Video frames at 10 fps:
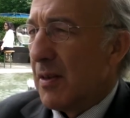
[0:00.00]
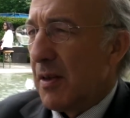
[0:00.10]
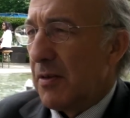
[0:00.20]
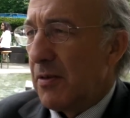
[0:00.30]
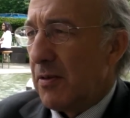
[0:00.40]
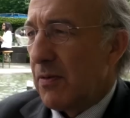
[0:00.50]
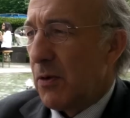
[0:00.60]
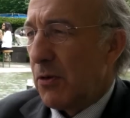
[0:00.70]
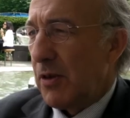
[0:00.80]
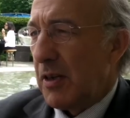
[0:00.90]
There's
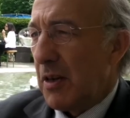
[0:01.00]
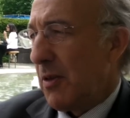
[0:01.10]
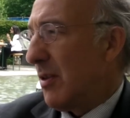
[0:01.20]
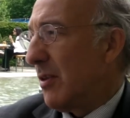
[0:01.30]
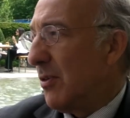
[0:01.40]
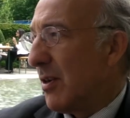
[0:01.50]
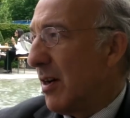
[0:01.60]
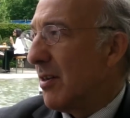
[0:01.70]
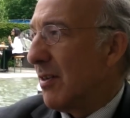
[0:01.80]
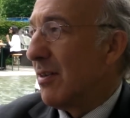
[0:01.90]
virtually nothing that you
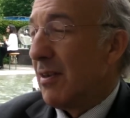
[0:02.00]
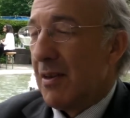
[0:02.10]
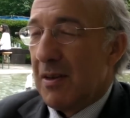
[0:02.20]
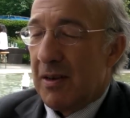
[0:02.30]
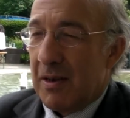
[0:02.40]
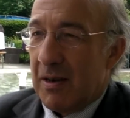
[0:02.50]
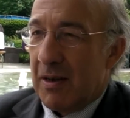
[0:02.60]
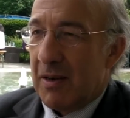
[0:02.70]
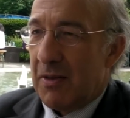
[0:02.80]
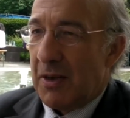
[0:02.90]
can't
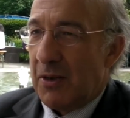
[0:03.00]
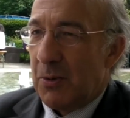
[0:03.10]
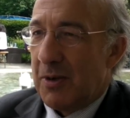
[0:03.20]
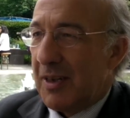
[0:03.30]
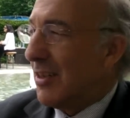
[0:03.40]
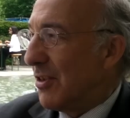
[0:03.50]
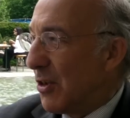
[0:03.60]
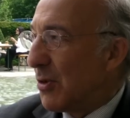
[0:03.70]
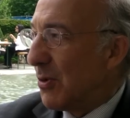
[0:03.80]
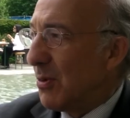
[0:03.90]
uh, think you wouldn't need to
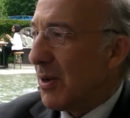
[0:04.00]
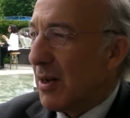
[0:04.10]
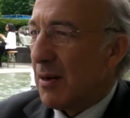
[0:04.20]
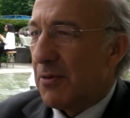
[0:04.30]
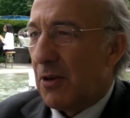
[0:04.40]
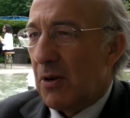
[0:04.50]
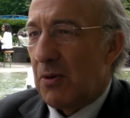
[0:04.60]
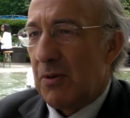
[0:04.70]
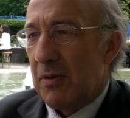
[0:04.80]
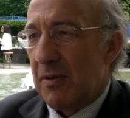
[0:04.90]
do. Uh,
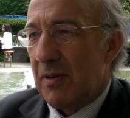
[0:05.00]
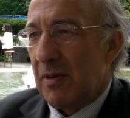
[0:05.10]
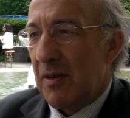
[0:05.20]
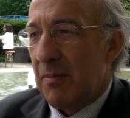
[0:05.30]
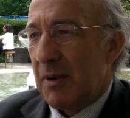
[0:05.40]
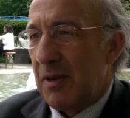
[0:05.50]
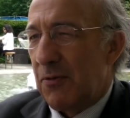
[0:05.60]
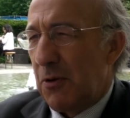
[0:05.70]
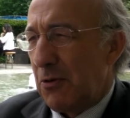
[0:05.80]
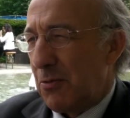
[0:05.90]
so, uh, but the
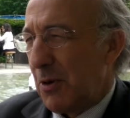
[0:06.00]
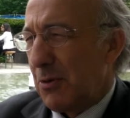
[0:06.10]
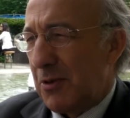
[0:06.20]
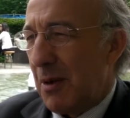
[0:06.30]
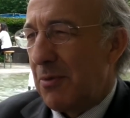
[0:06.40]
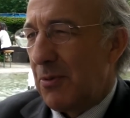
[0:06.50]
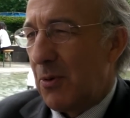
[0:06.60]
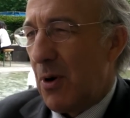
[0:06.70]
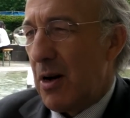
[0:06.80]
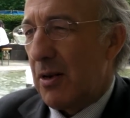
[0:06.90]
first real steps
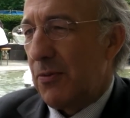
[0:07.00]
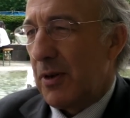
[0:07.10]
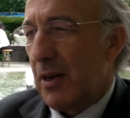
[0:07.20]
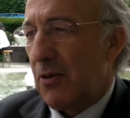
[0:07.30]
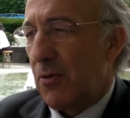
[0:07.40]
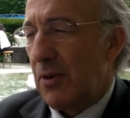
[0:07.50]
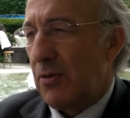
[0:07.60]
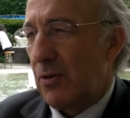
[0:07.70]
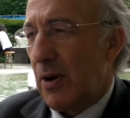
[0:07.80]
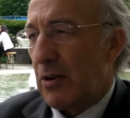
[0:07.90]
required are for
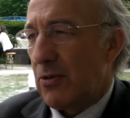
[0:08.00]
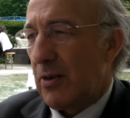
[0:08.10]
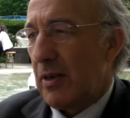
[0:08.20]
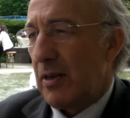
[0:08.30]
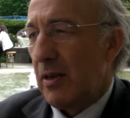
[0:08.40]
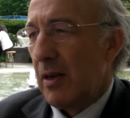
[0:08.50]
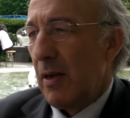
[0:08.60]
countries to actually